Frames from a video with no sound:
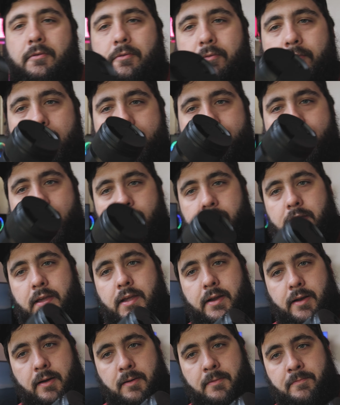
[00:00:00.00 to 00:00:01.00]
right back
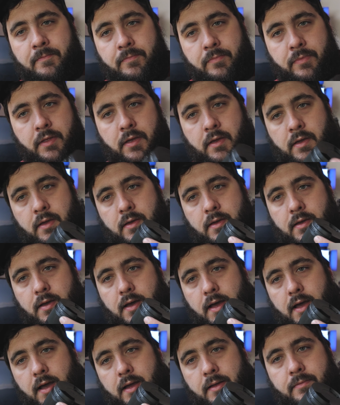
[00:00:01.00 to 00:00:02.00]
here.
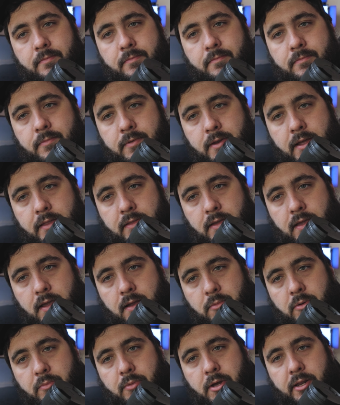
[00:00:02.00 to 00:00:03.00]
Not the
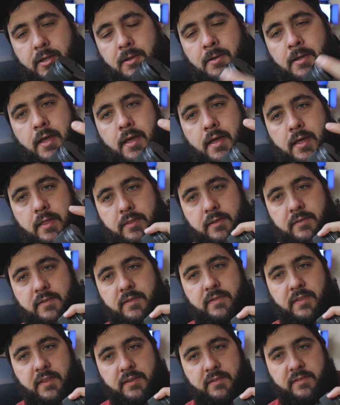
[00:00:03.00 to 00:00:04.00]
camera body. This
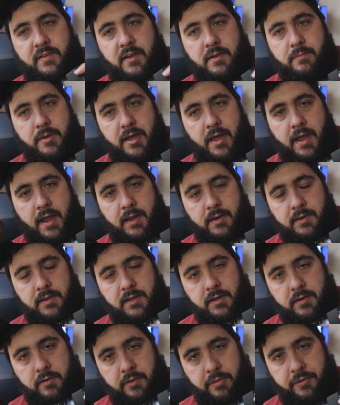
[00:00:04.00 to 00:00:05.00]
is the Sigma
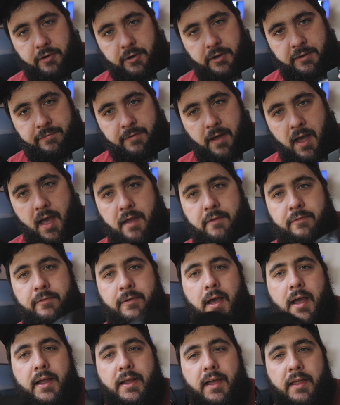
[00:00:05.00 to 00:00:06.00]

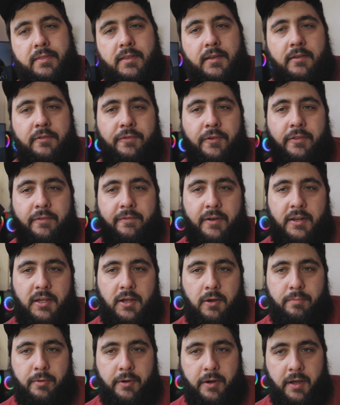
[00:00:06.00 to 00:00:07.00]
18-35. I got this for the
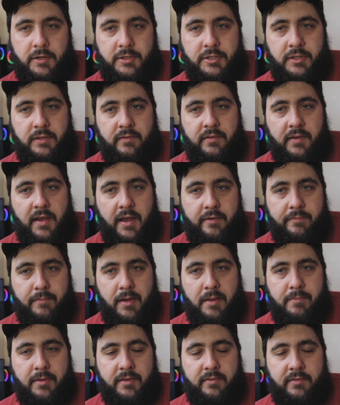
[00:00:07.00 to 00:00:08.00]
video production side of
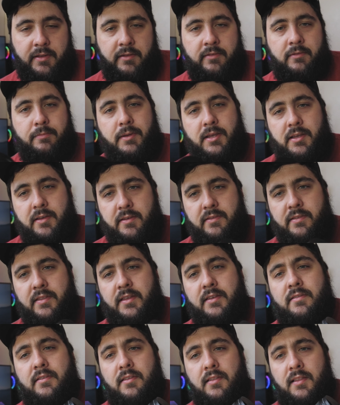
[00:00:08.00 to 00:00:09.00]
my business because
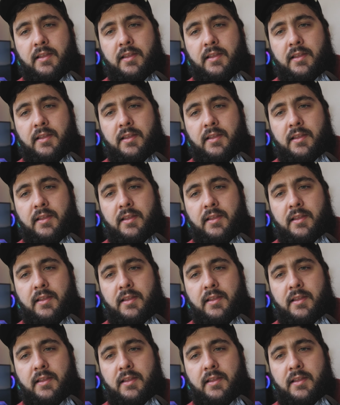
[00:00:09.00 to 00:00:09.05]
this